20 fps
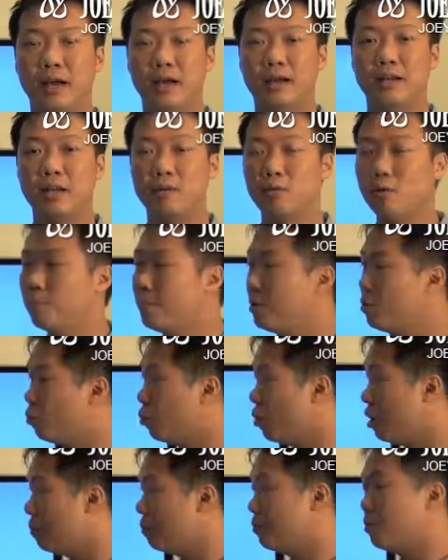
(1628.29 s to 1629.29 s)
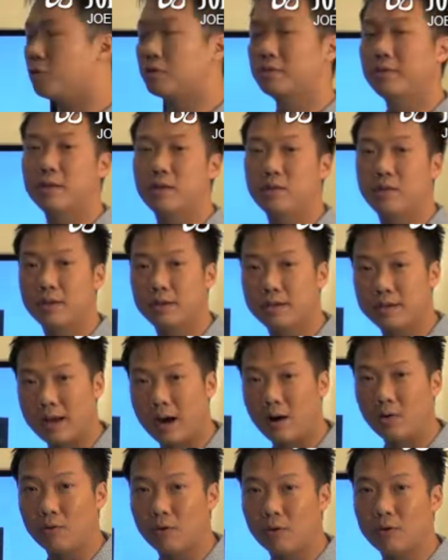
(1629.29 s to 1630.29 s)
And there will be workbooks that you can
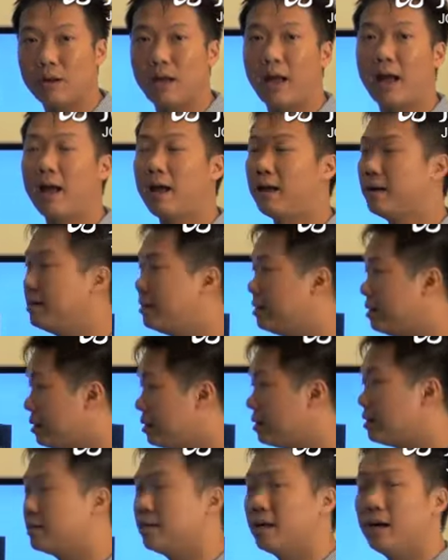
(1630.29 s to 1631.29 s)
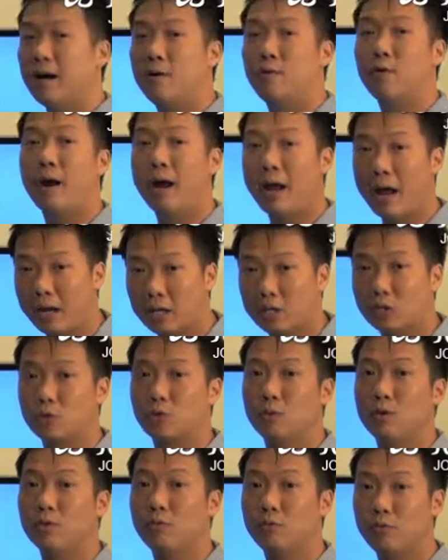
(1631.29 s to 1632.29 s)
download, and this is our
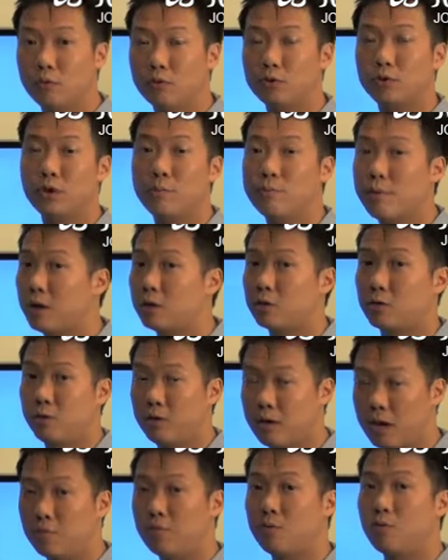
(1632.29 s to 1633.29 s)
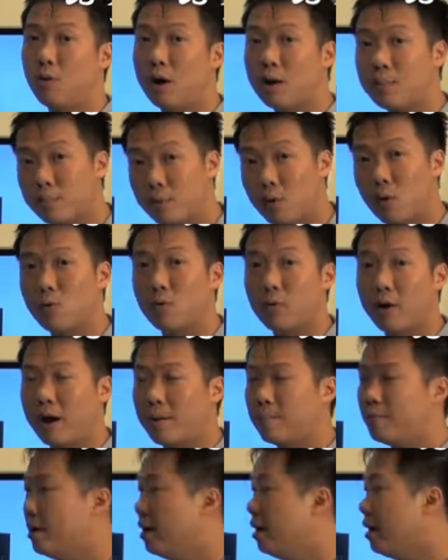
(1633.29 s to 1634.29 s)
actual Feng Shui Mastery Level 1
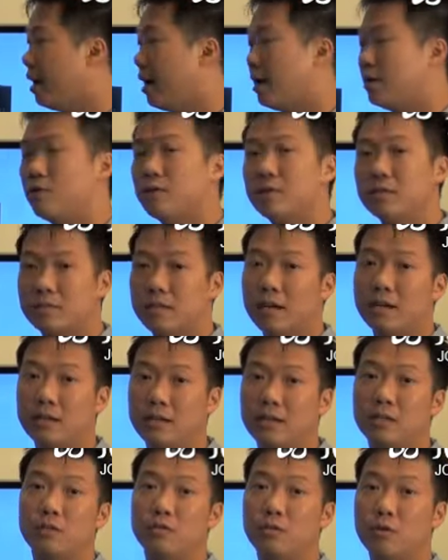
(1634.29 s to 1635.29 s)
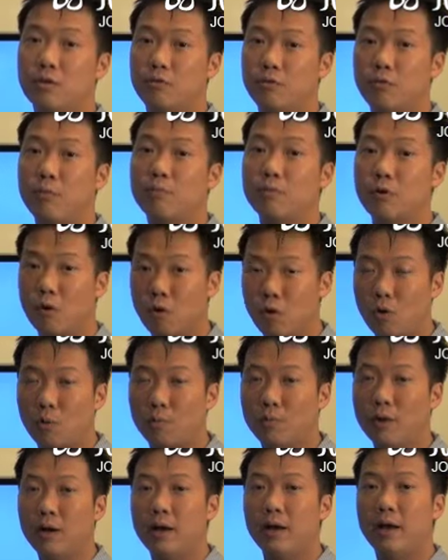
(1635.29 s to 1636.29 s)
program, and you can study this from your
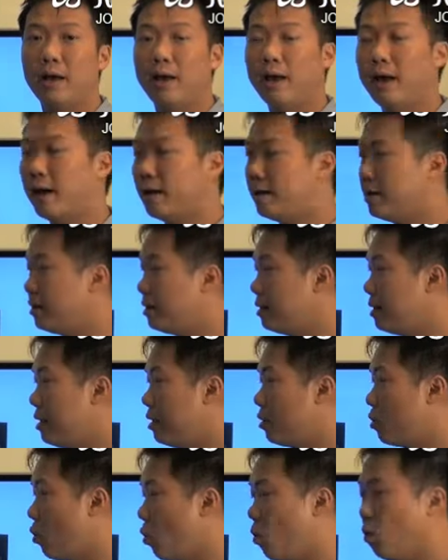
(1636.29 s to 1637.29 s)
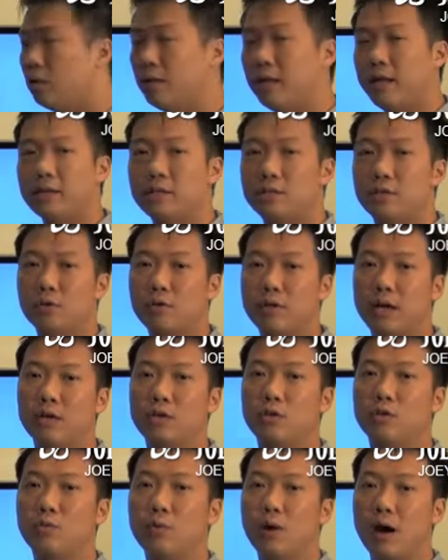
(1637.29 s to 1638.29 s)
home. And the goal is so
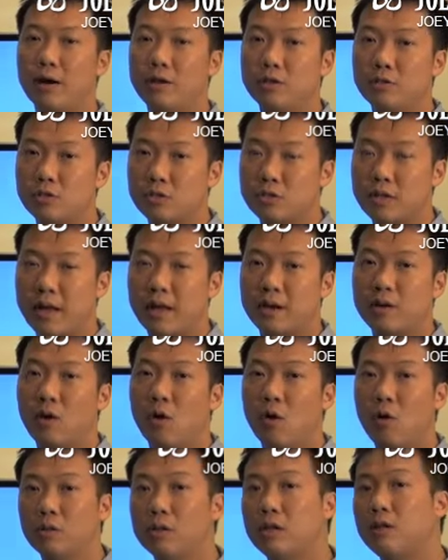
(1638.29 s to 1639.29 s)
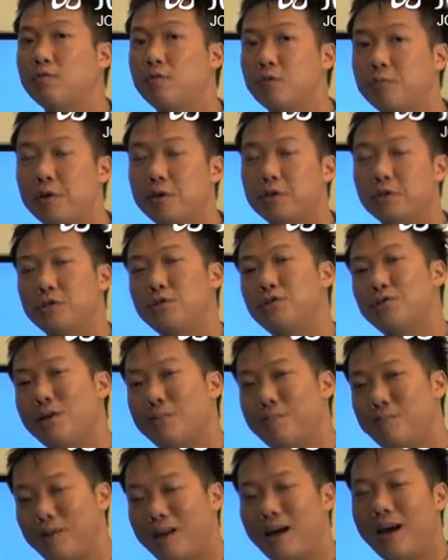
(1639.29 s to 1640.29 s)
that you will understand all the information to
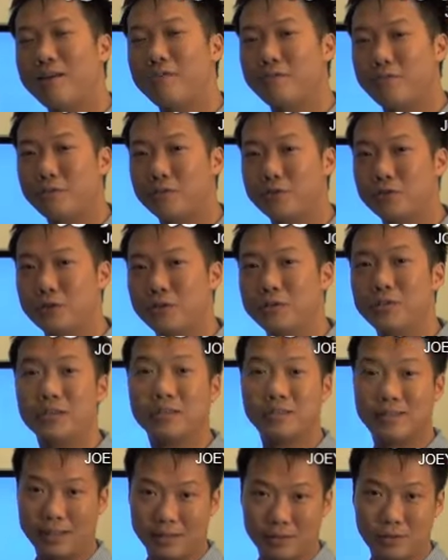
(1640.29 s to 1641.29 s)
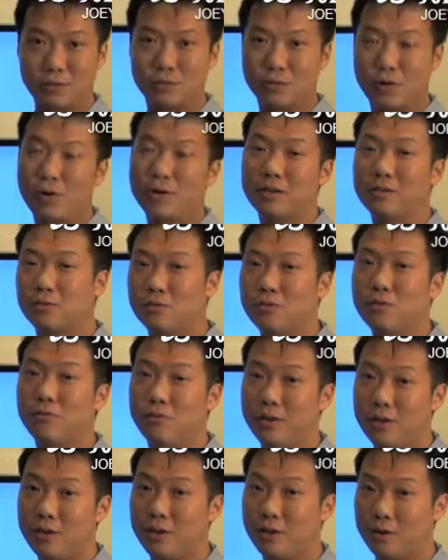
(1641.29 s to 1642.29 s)
apply Feng Shui, just like you saw in the 2
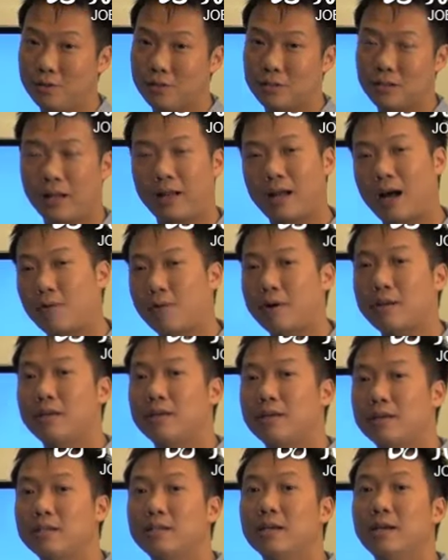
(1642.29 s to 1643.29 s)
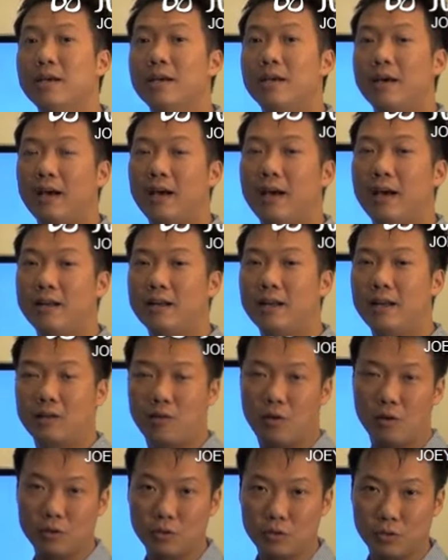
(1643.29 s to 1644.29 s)
videos, like how I did it, and like
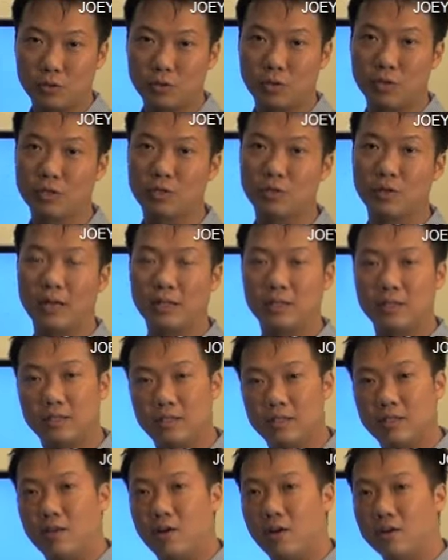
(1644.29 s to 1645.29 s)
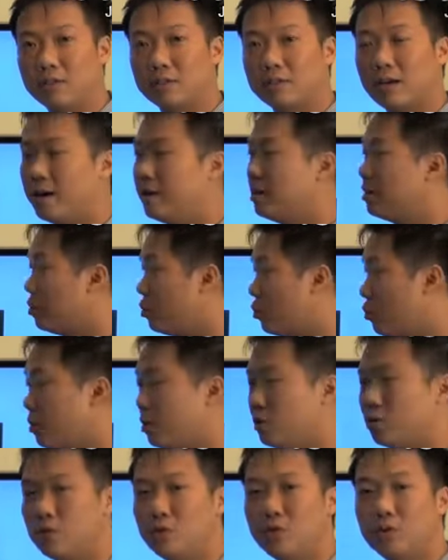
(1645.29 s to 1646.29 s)
all the students, you get to see it on site. You
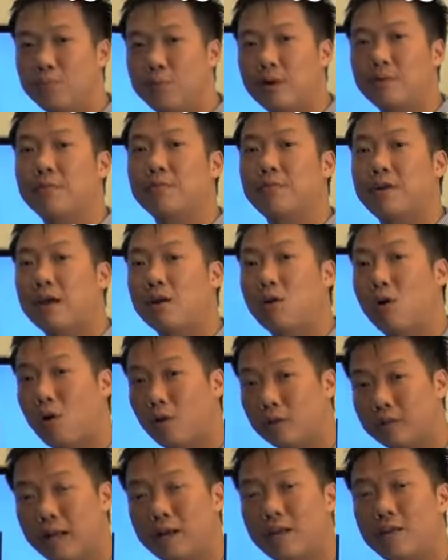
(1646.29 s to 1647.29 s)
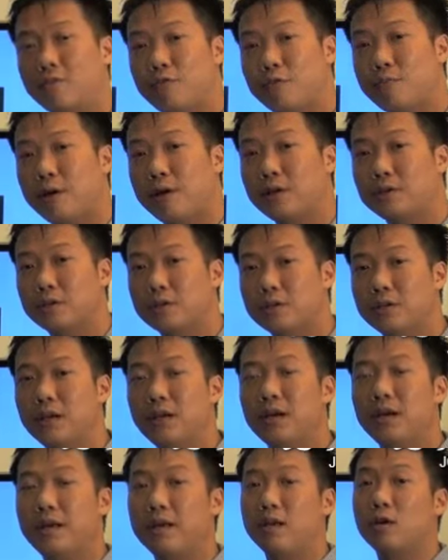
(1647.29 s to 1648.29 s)
will be able to get all that information,
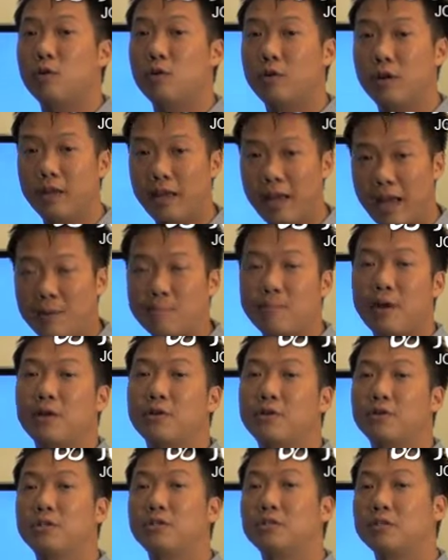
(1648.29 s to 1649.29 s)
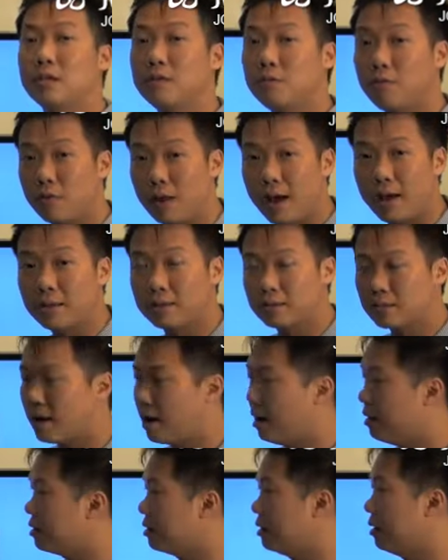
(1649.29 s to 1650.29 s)
including 8 mansions and flying
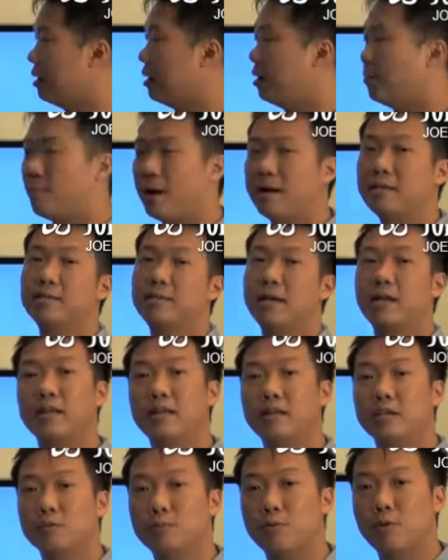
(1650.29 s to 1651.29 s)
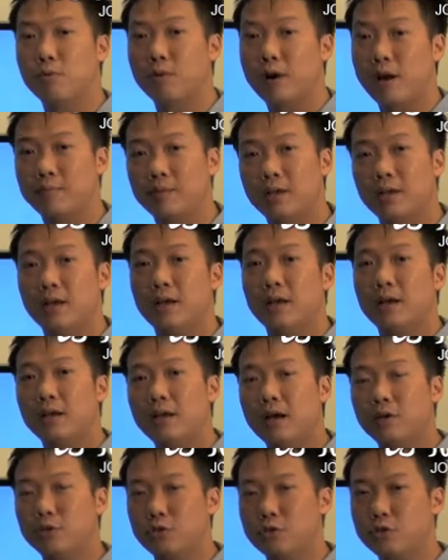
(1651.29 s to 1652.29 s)
stars, by studying this program.
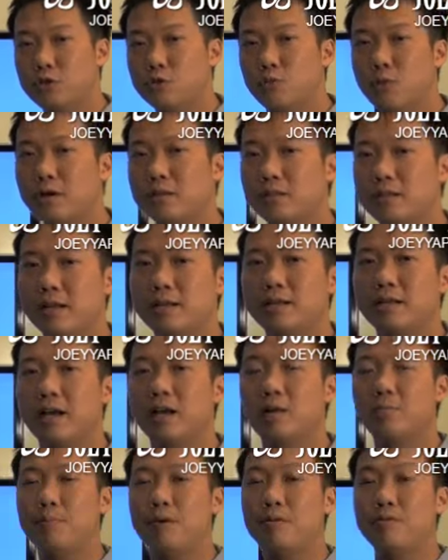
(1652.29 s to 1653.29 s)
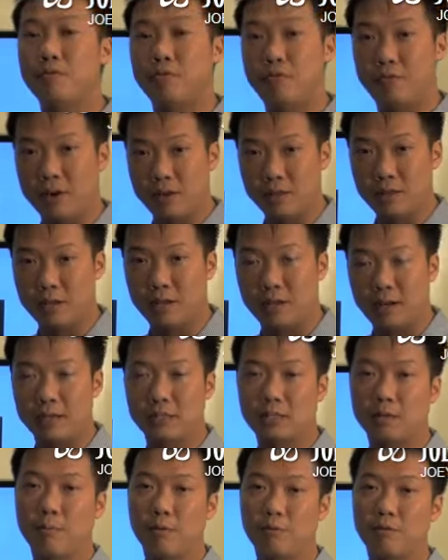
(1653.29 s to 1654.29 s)
Now, should you want to take that a bit further, like
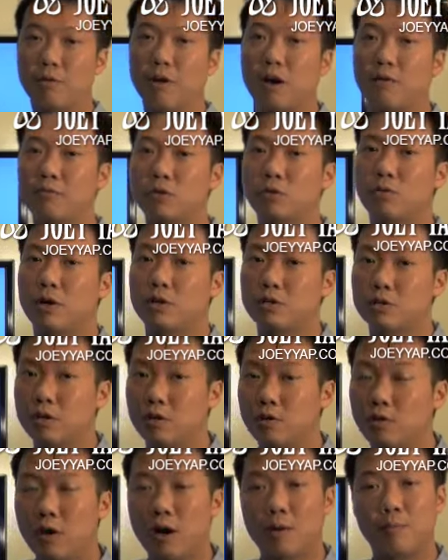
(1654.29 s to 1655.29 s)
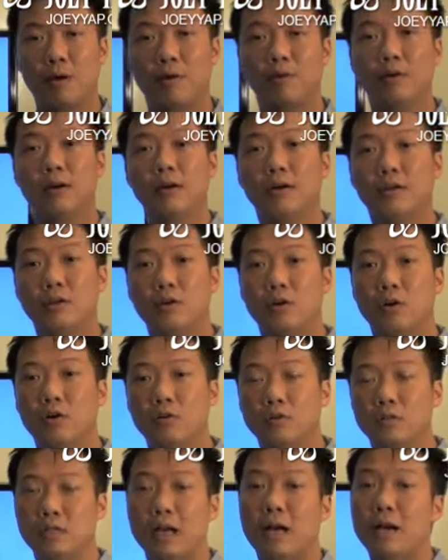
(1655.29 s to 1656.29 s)
some of you have the question of, oh, how about, you
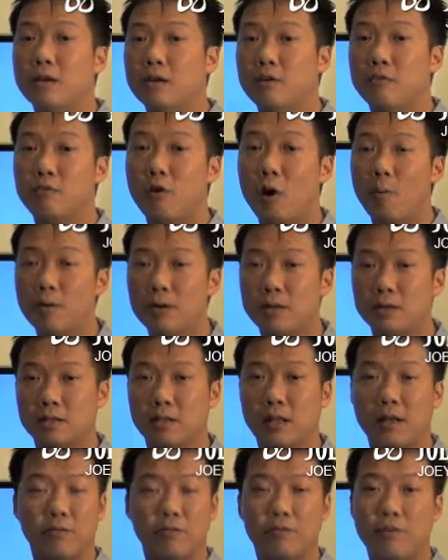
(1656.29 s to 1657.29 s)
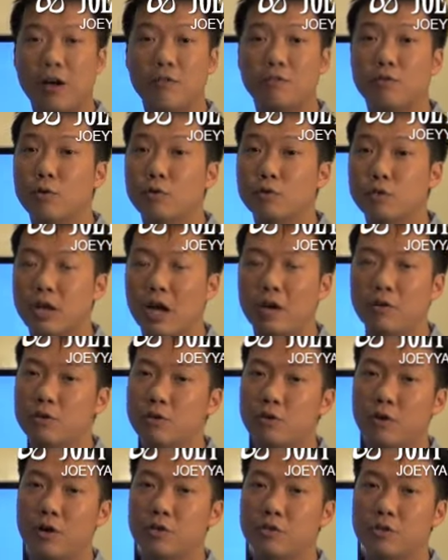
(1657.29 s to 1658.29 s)
know, San-He formulas, like 5 ghosts carry
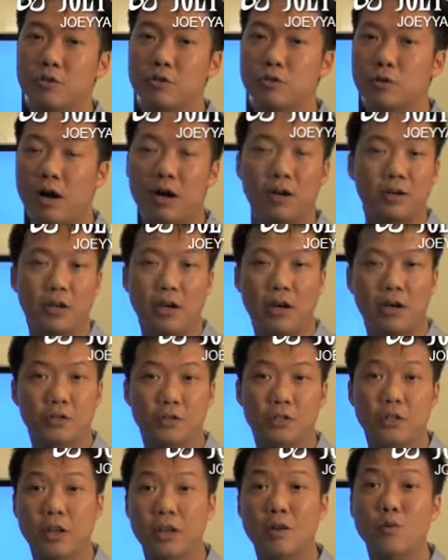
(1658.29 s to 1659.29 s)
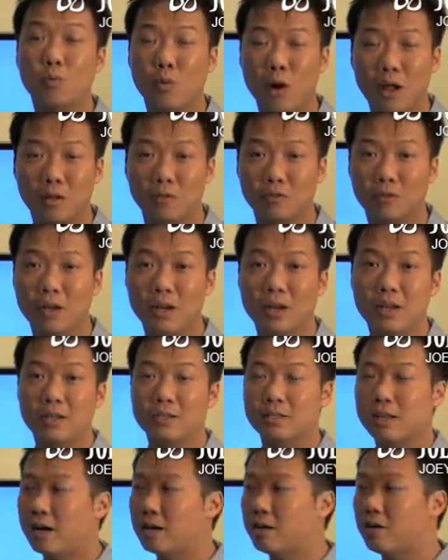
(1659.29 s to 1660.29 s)
treasure to usher in wealth,
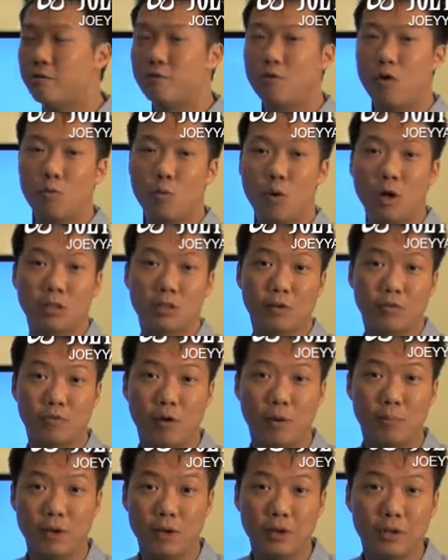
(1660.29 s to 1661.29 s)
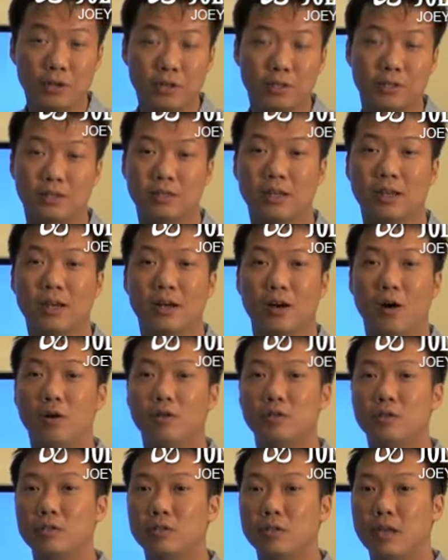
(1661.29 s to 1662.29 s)
San-He for water formations,
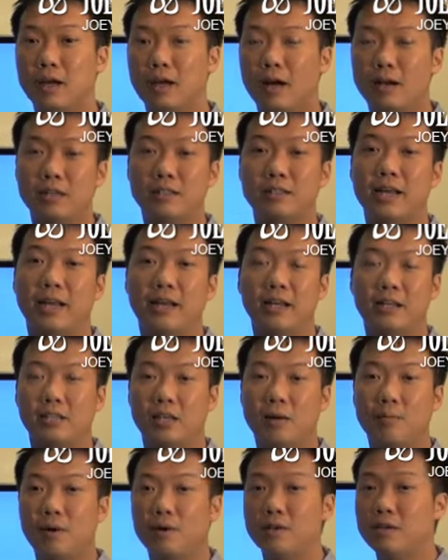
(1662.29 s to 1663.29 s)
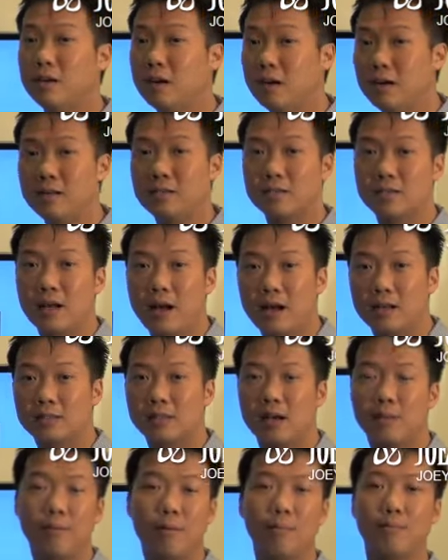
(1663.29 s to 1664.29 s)
all those other techniques. How about yearly stars?
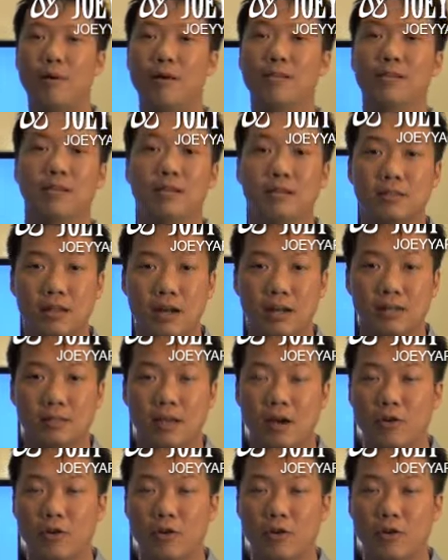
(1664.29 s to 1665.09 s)
How about monthly stars?